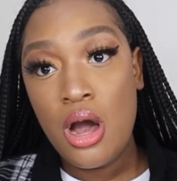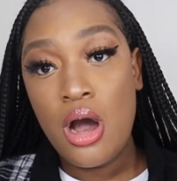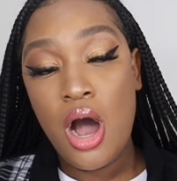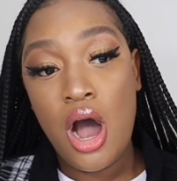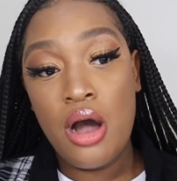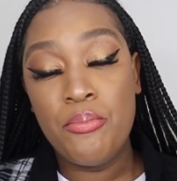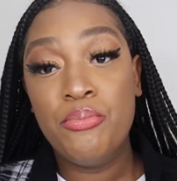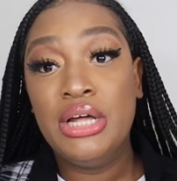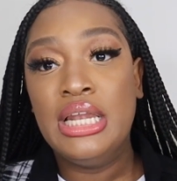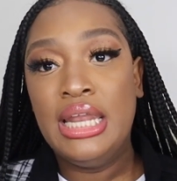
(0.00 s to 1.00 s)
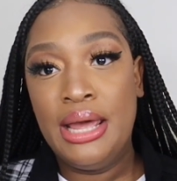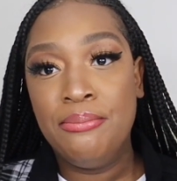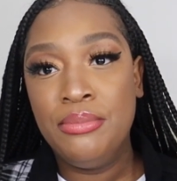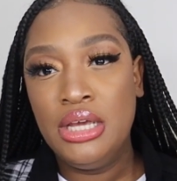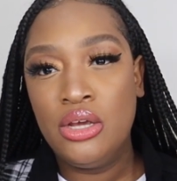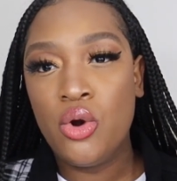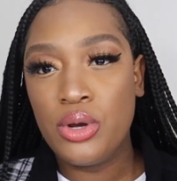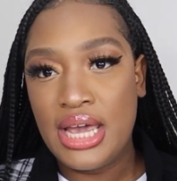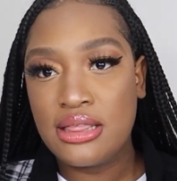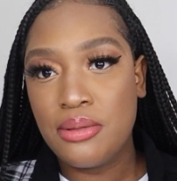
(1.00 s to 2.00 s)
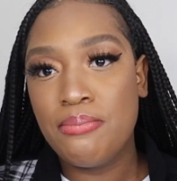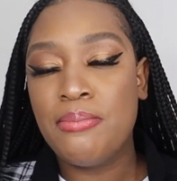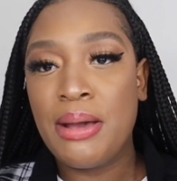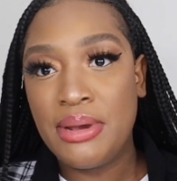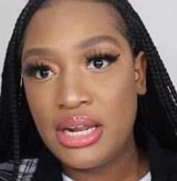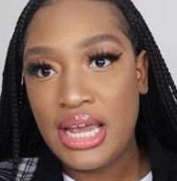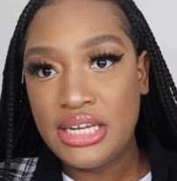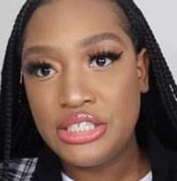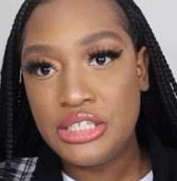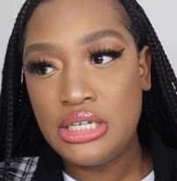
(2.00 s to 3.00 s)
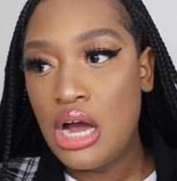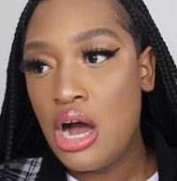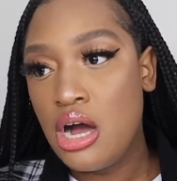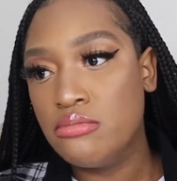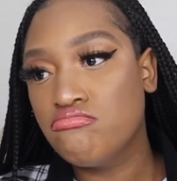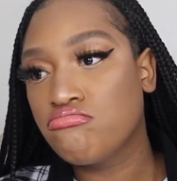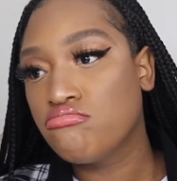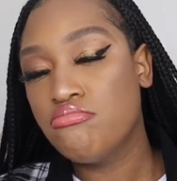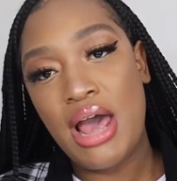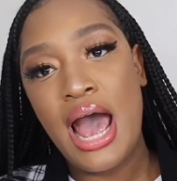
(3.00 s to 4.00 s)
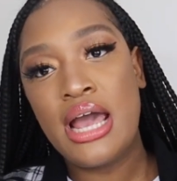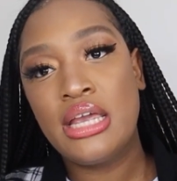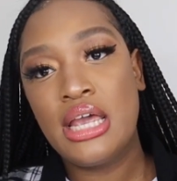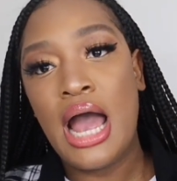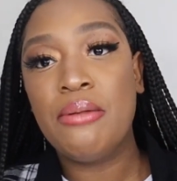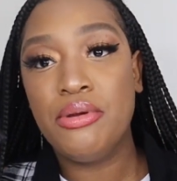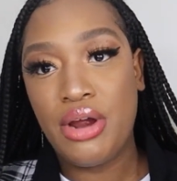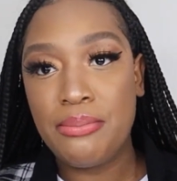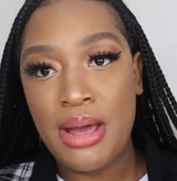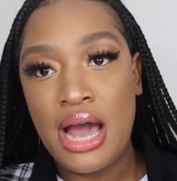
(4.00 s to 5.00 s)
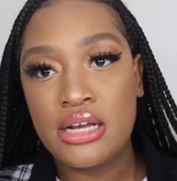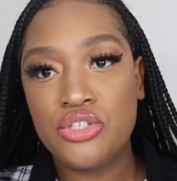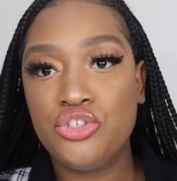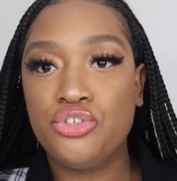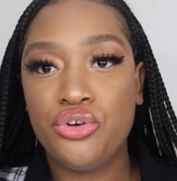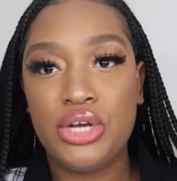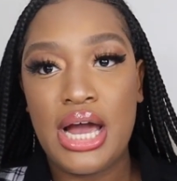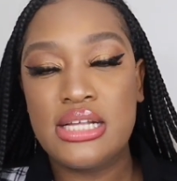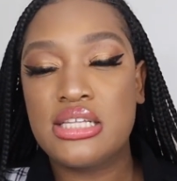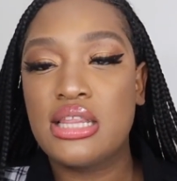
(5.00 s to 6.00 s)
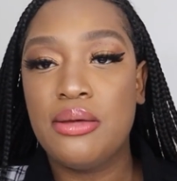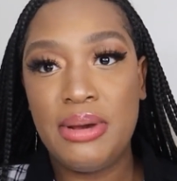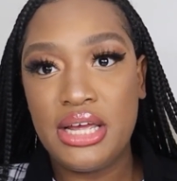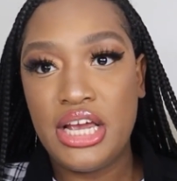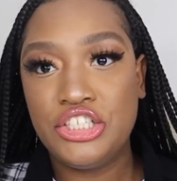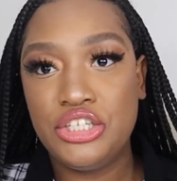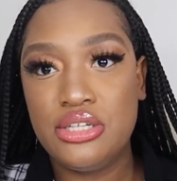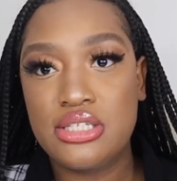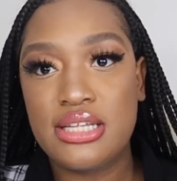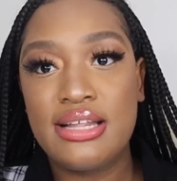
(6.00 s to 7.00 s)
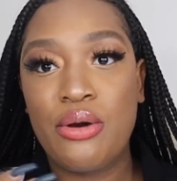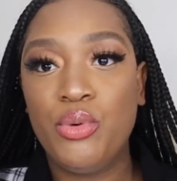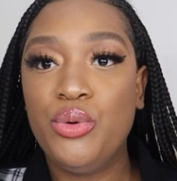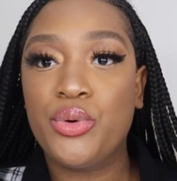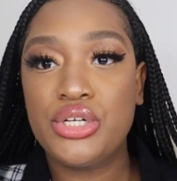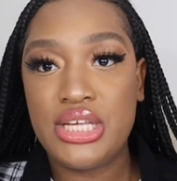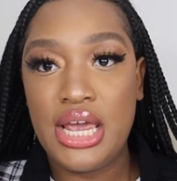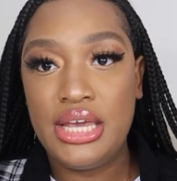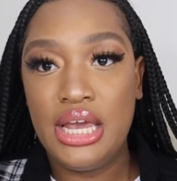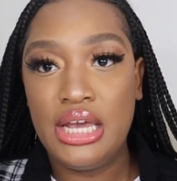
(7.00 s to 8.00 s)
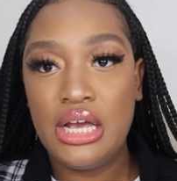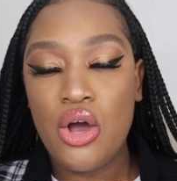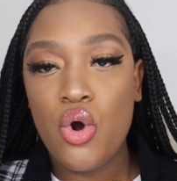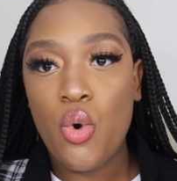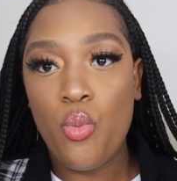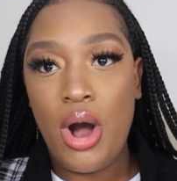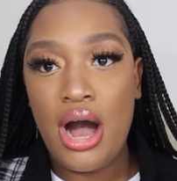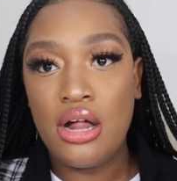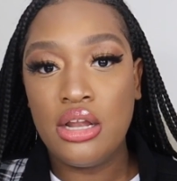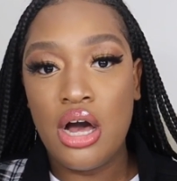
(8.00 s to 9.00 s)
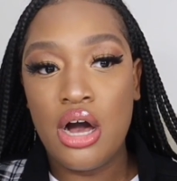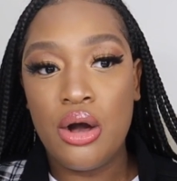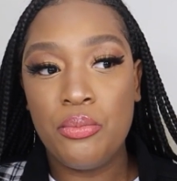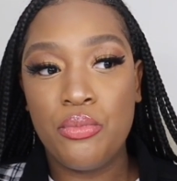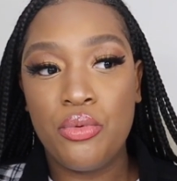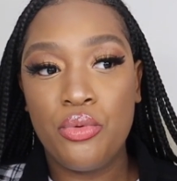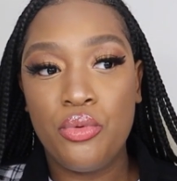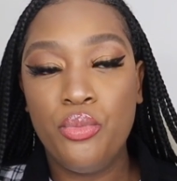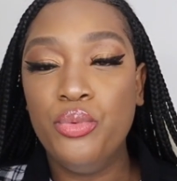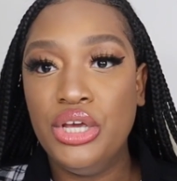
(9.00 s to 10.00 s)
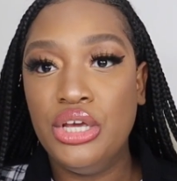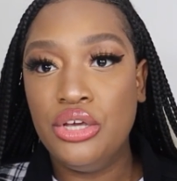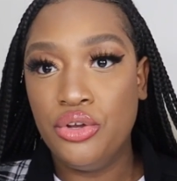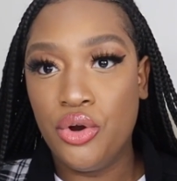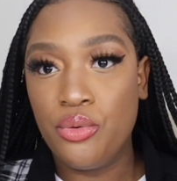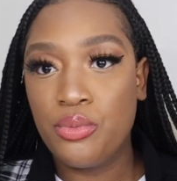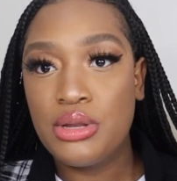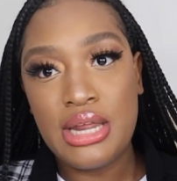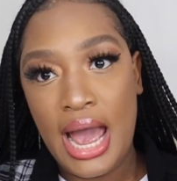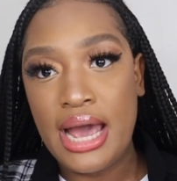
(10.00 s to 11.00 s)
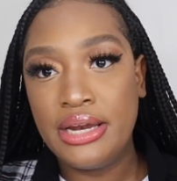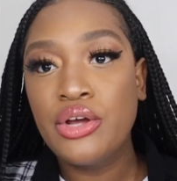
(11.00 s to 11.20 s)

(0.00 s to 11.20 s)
But let me go get my medication bag. I'll be right back to show you guys the medications that we were taking while we, you know, had